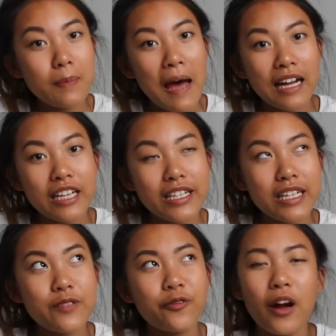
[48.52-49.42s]
this package
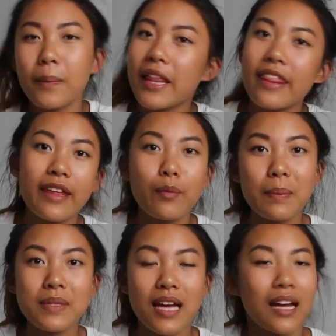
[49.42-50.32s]
is from the
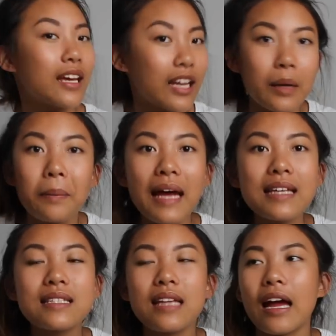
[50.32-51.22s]
website Gear
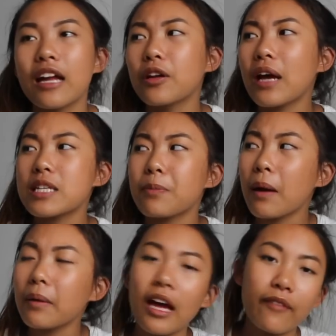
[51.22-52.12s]
Best, and you guys
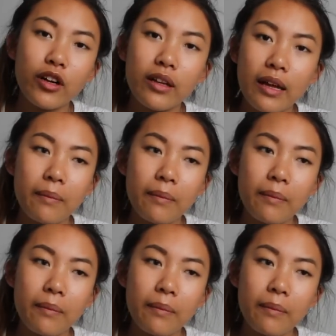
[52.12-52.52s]
probably have heard of